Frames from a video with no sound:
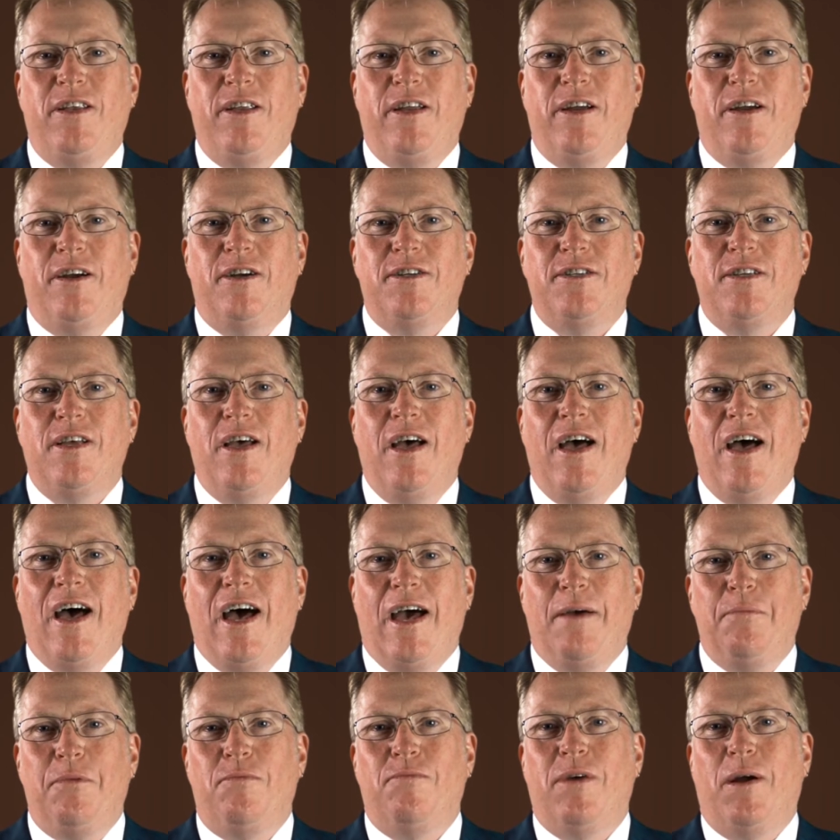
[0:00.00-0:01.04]
years,
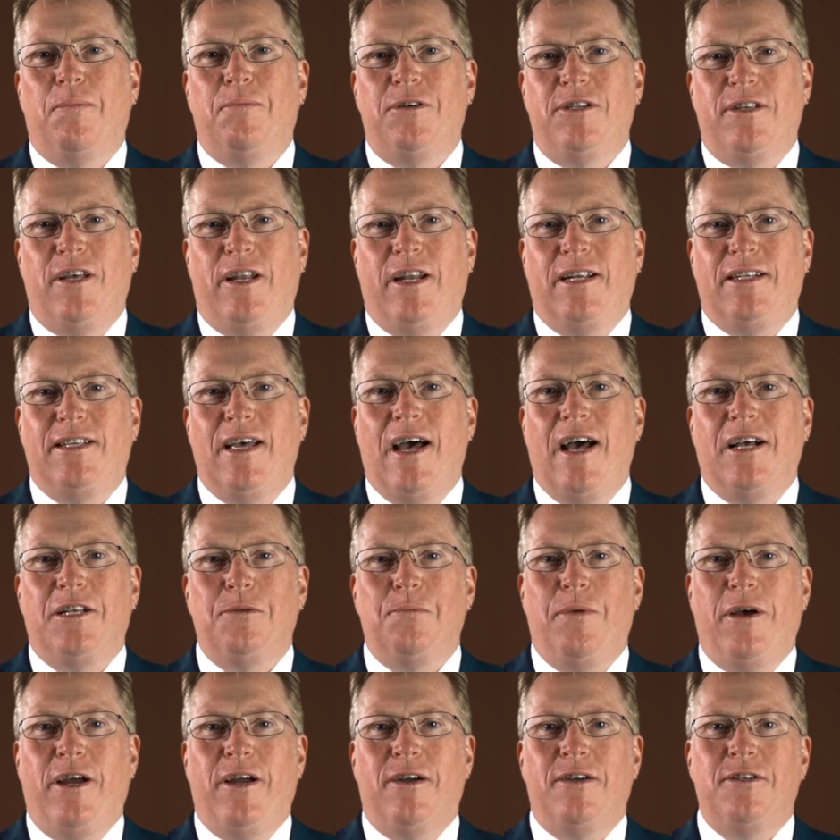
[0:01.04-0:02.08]
I've been representing
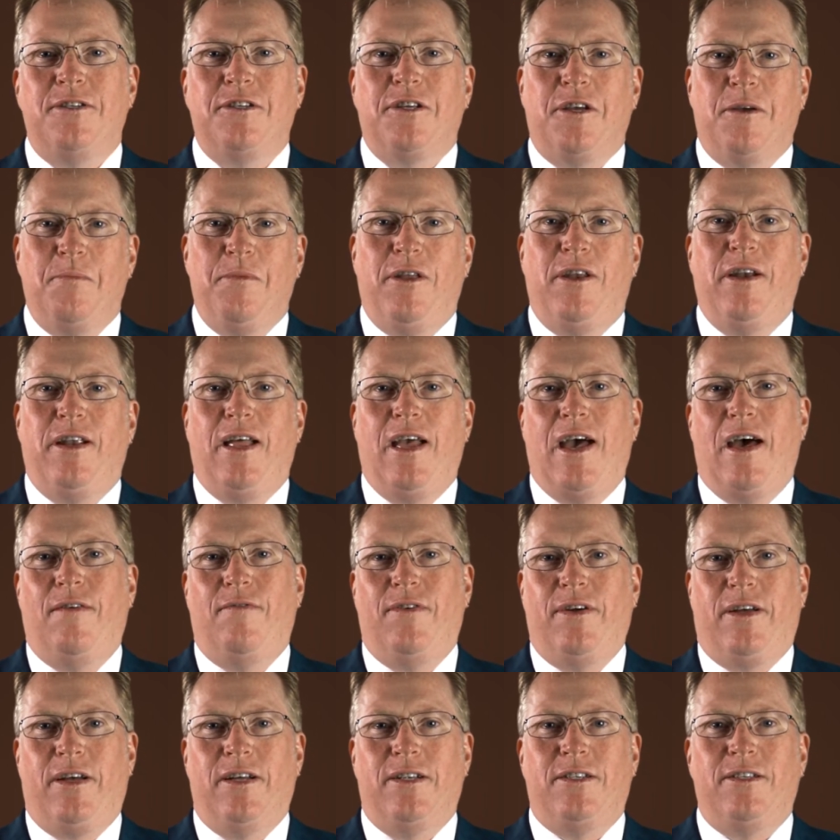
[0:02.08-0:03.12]
taxpayers, community
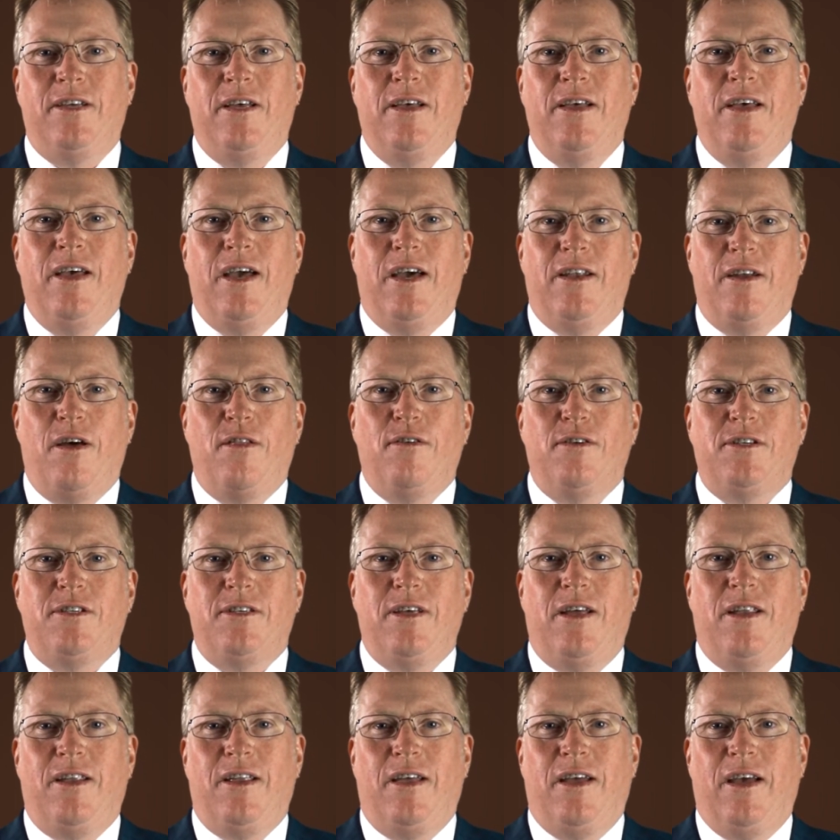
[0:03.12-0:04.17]
advocates, and other
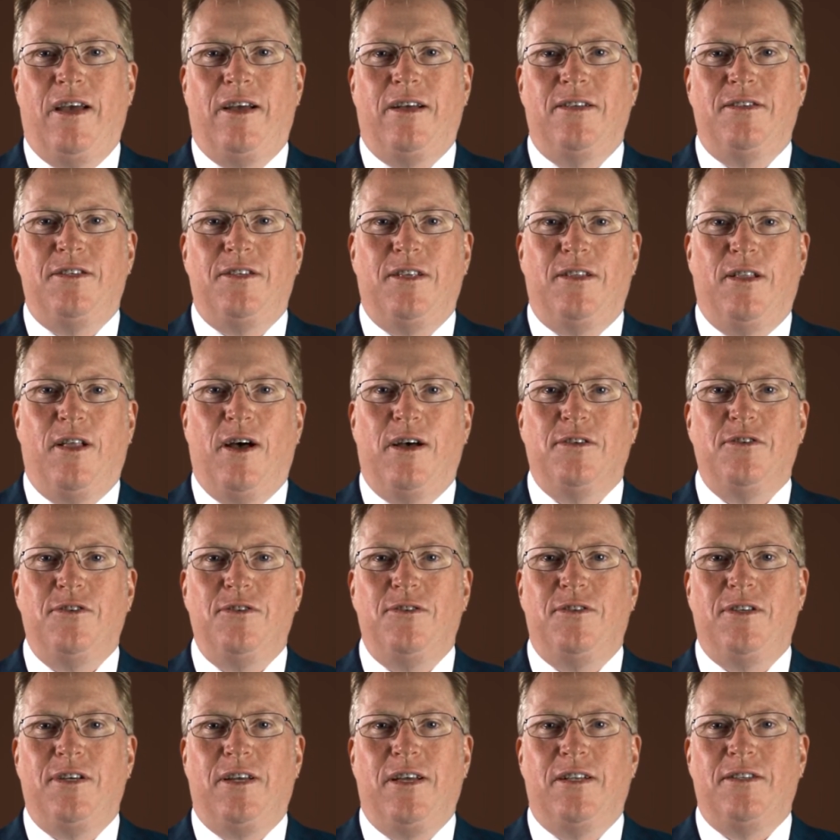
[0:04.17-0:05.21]
San Diegans in
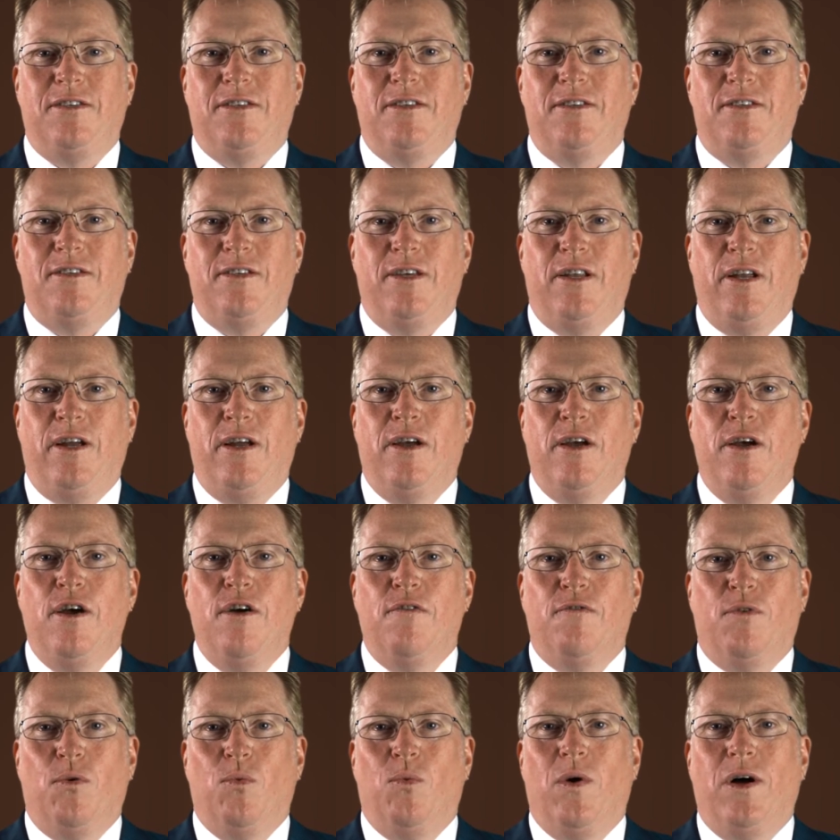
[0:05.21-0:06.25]
lawsuits against the city
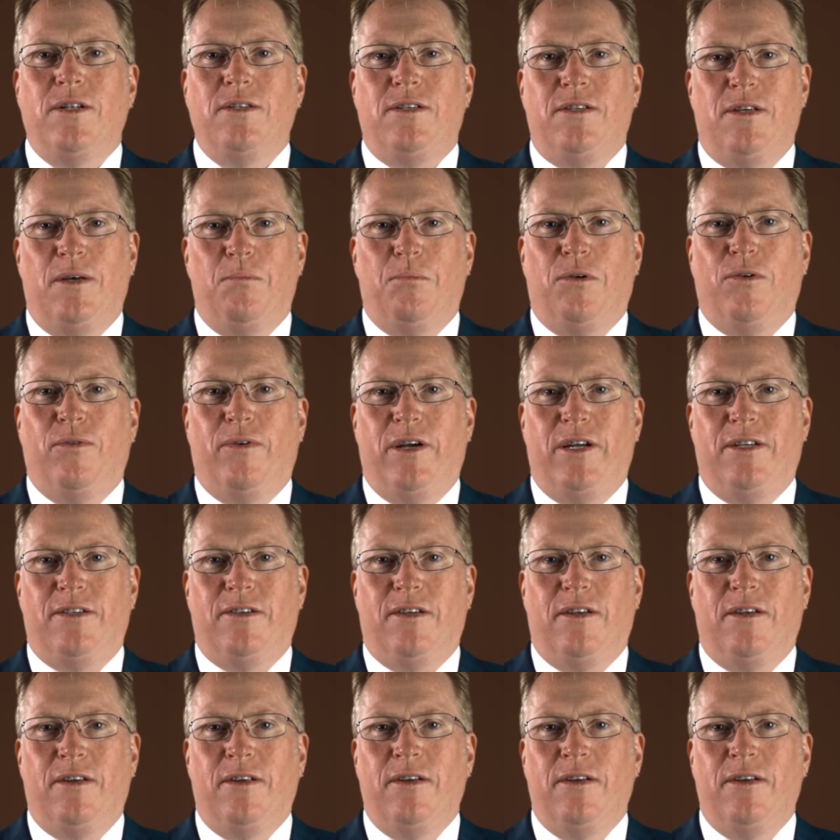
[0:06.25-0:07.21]
for one simple reason.